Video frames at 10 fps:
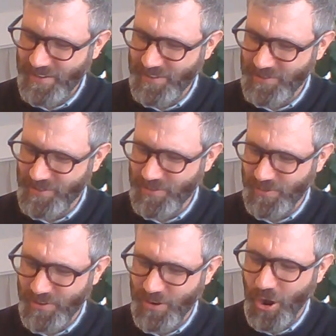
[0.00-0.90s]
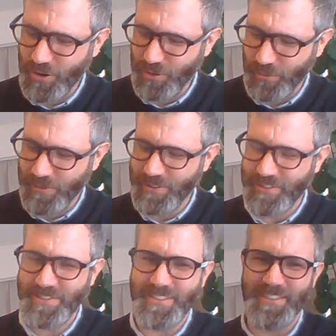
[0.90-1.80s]
and so on.
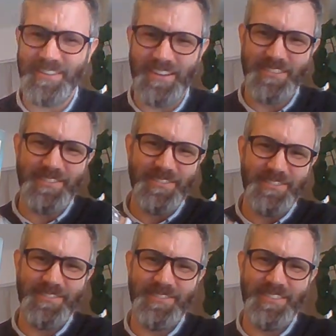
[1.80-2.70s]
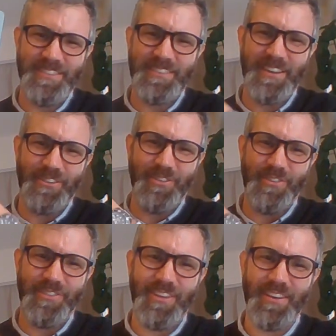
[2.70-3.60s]
Hawklords. Yeah, it's just got all
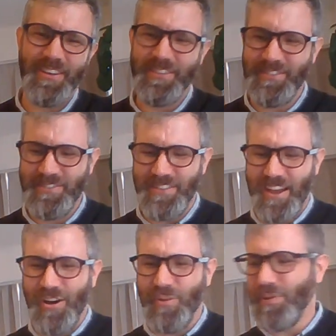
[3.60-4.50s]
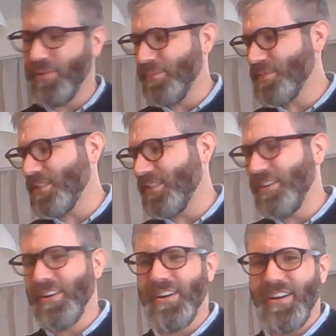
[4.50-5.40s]
the albums and
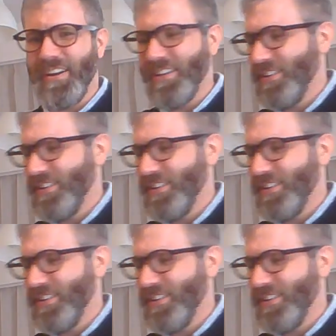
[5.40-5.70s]
their